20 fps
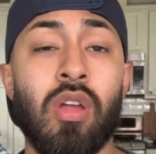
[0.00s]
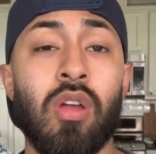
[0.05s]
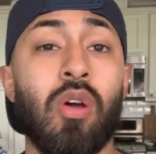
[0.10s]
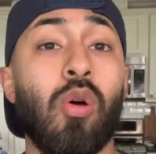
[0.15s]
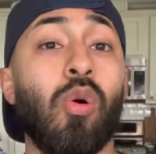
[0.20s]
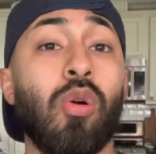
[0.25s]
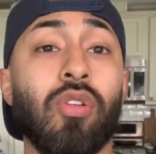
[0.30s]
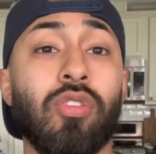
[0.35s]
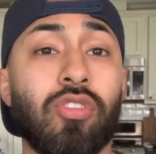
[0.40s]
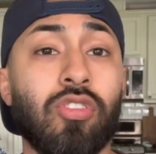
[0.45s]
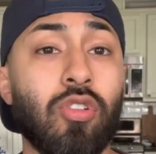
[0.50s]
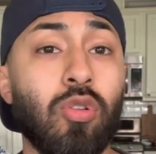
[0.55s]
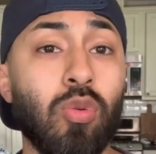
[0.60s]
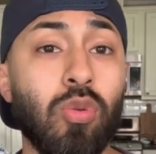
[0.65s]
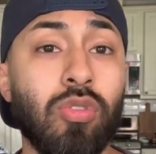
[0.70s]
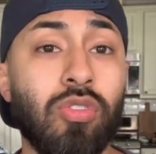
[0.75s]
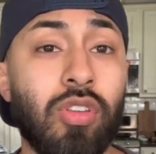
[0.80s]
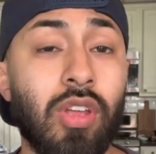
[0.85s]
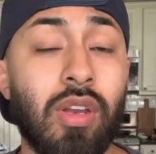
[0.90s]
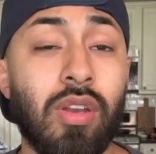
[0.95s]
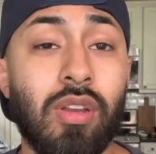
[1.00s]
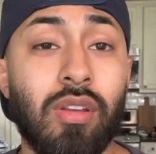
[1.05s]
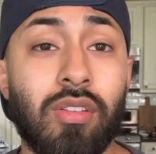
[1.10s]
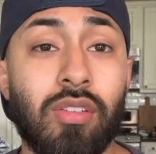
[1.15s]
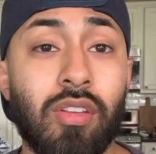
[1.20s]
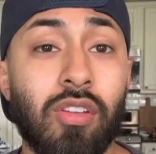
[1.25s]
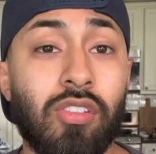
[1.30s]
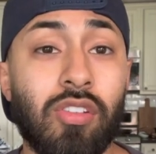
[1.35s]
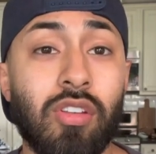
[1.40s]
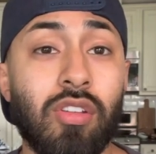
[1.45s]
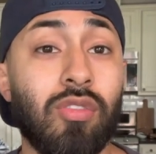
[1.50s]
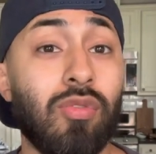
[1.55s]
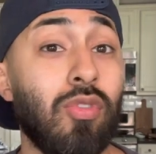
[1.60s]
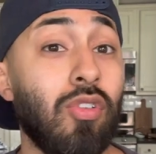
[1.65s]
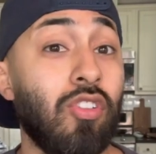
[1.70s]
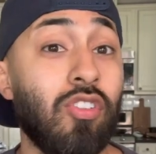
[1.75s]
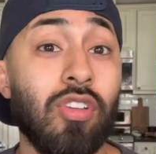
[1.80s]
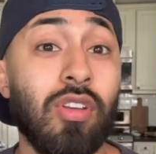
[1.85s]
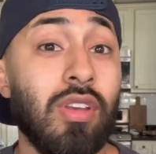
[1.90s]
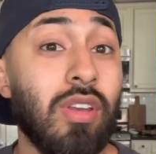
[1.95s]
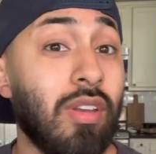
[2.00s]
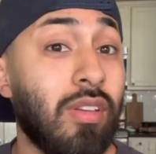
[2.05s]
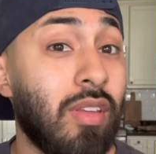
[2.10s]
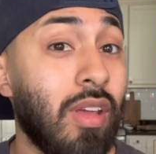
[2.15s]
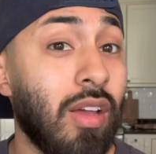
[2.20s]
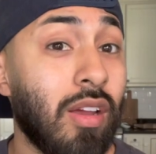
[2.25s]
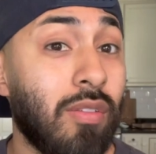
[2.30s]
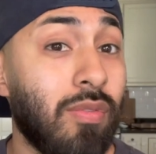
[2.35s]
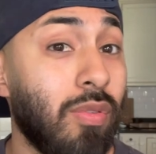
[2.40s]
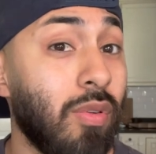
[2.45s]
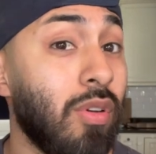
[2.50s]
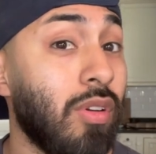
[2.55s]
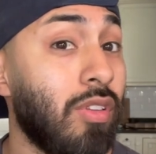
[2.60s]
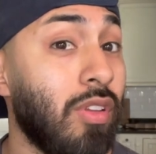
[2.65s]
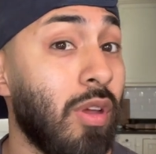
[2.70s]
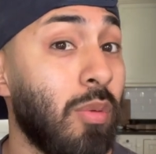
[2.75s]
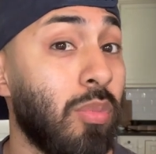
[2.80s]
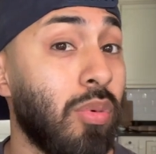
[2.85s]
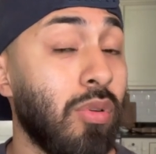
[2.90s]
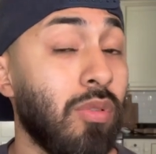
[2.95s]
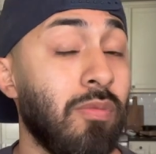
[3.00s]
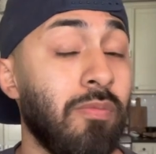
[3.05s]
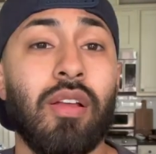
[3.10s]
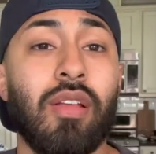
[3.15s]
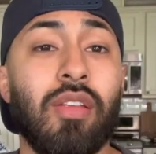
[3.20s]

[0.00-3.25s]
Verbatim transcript: or a school setting such as Virginia Tech, for example.